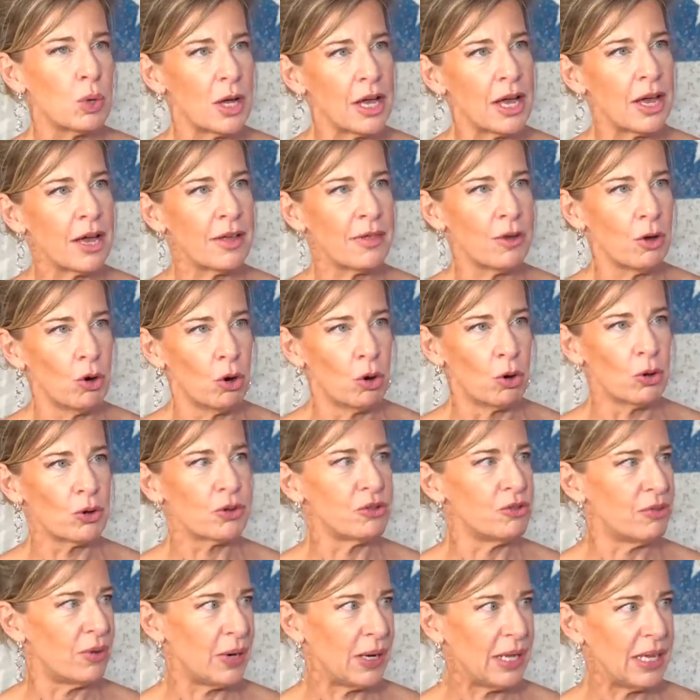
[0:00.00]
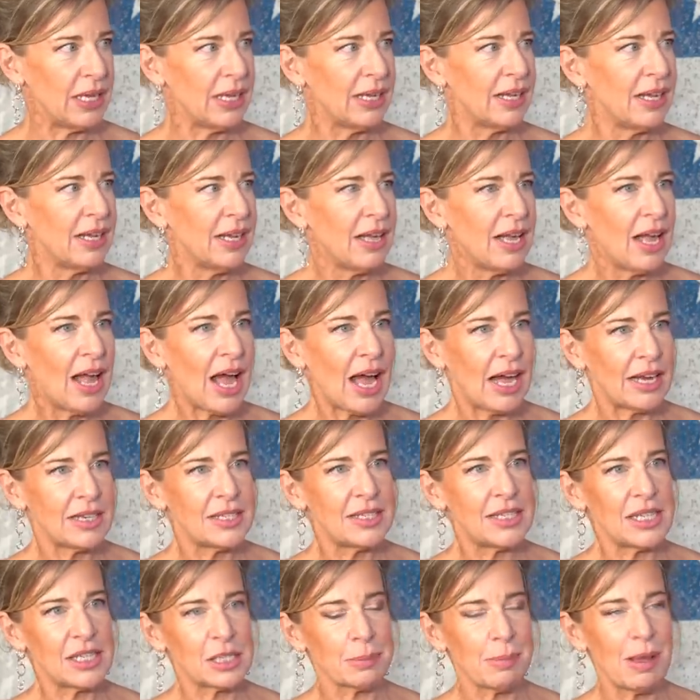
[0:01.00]
we are the ordinary.
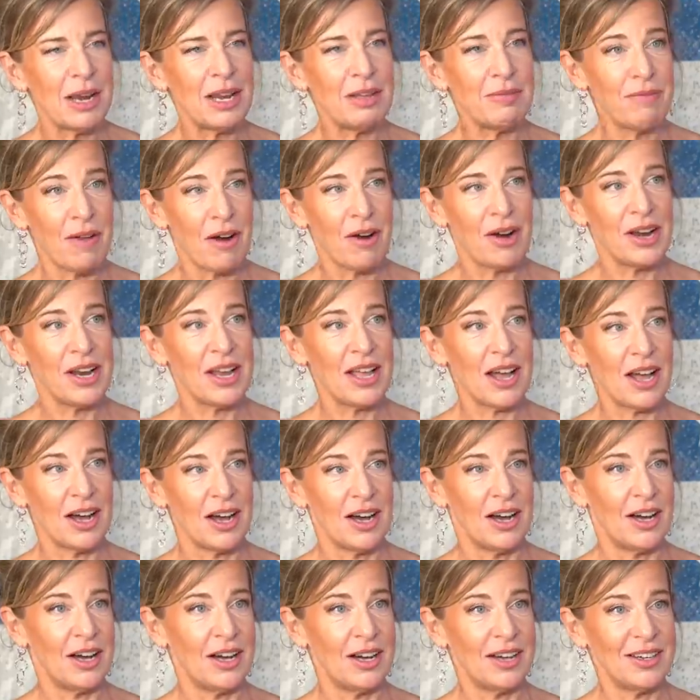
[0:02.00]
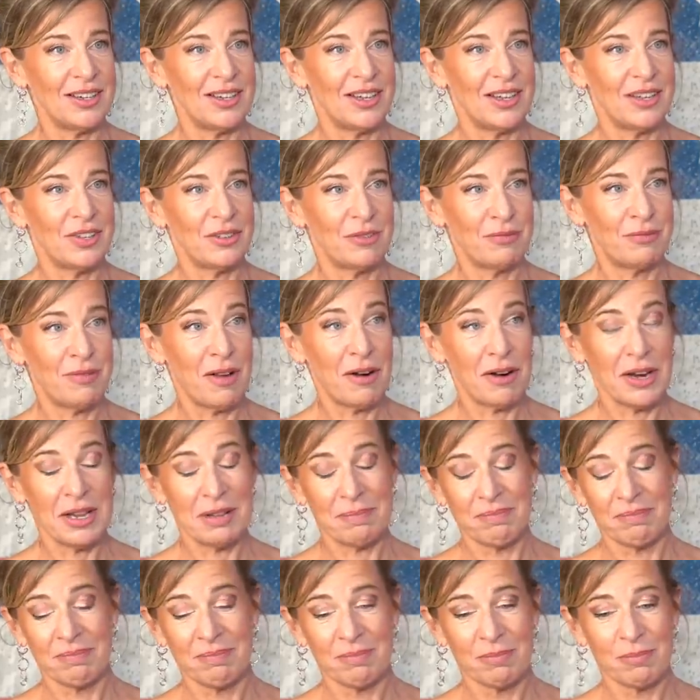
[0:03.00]
And there's many very, uh,
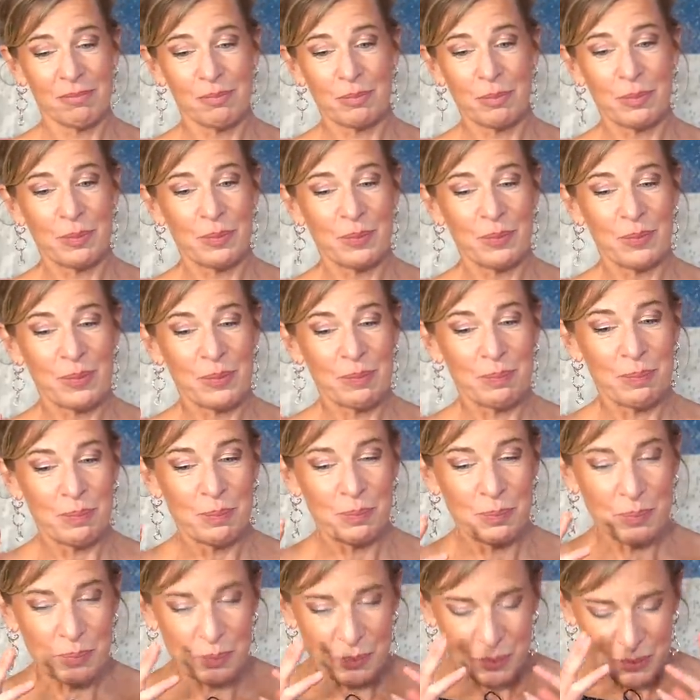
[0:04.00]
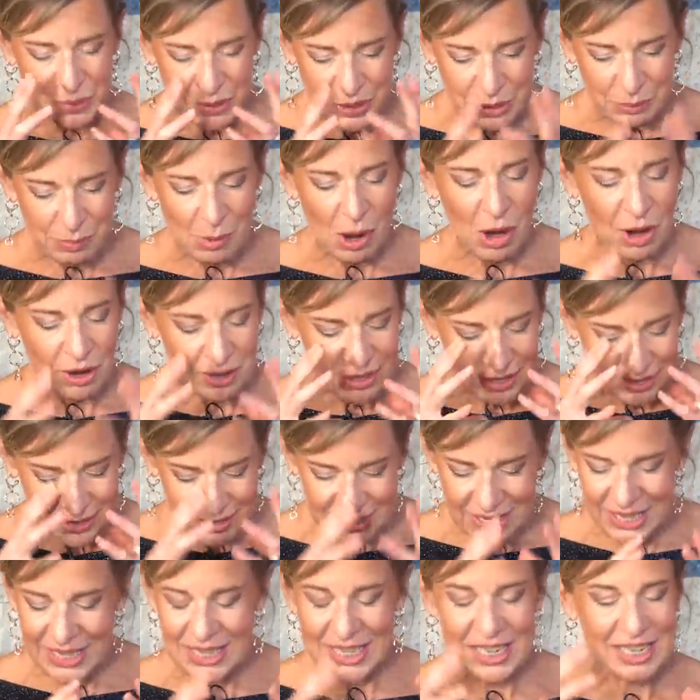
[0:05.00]
very smart,
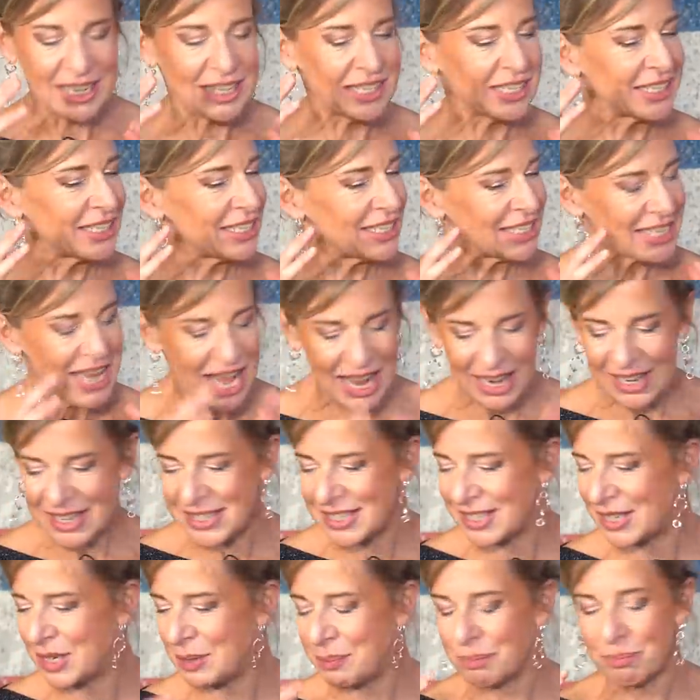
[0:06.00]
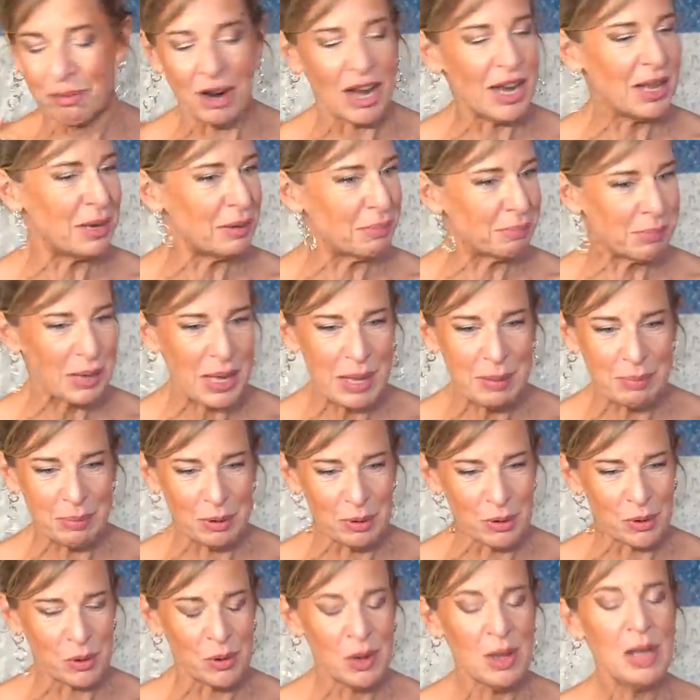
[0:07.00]
articulate, talented, brilliant
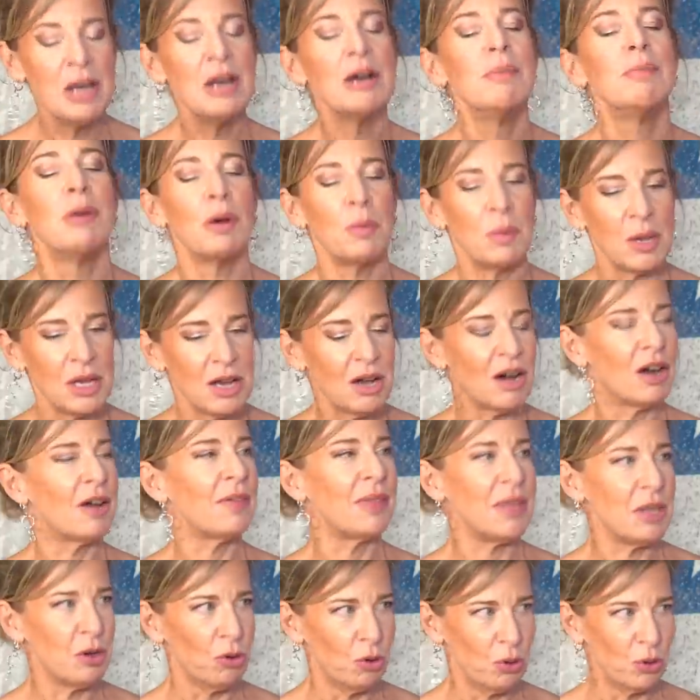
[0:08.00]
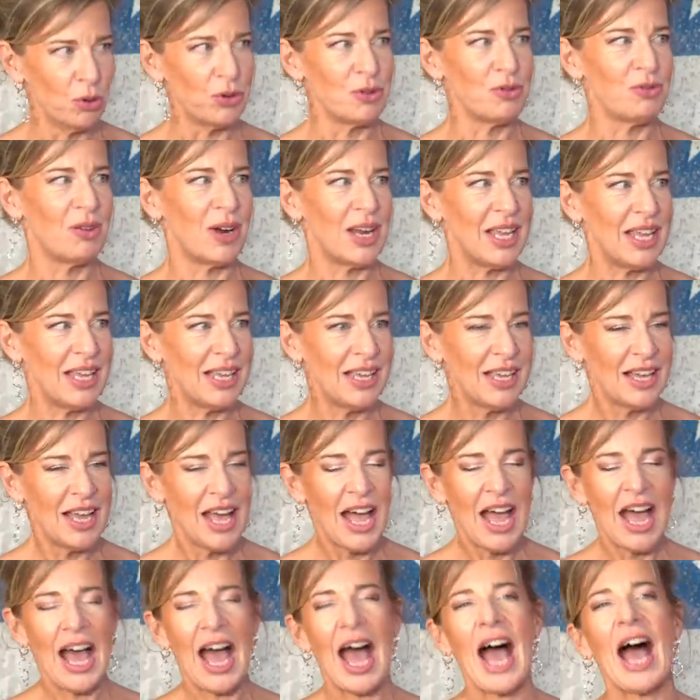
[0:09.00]
people, but we are the ordinary. Mm.
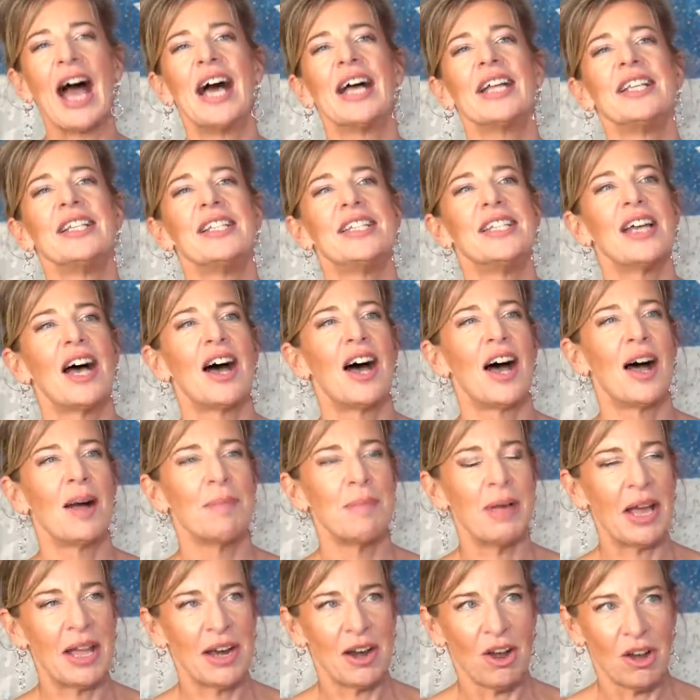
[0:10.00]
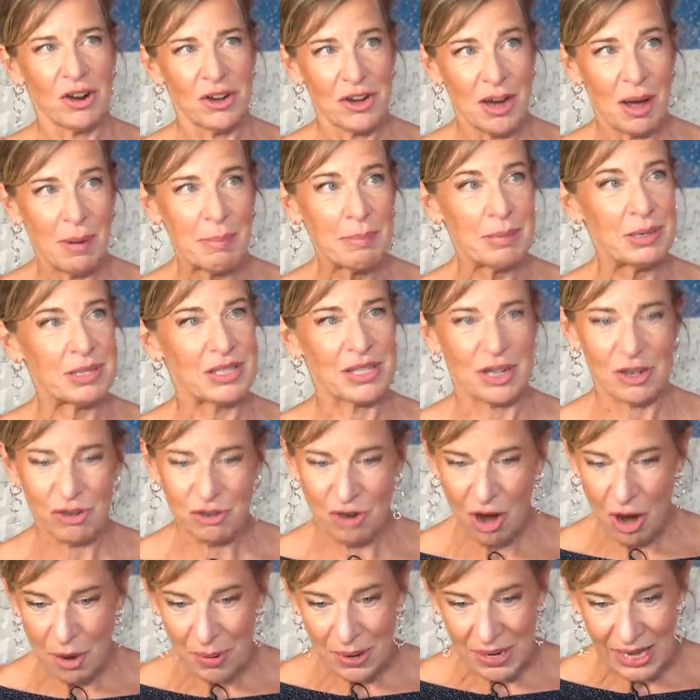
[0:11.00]
And, um, and our numbers are
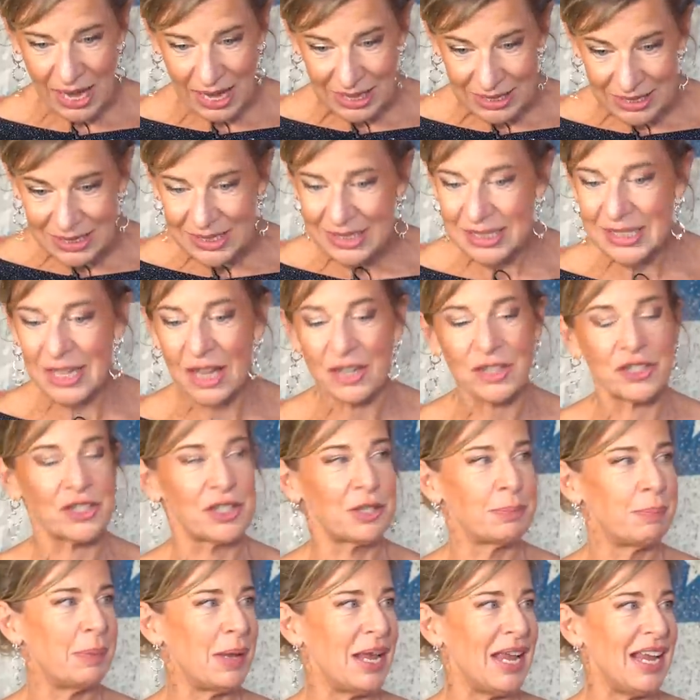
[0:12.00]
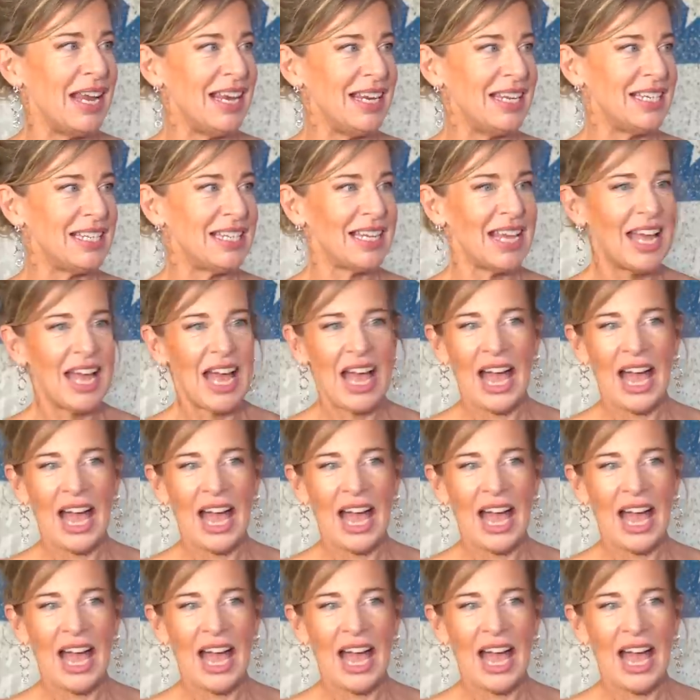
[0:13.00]
growing at such speed.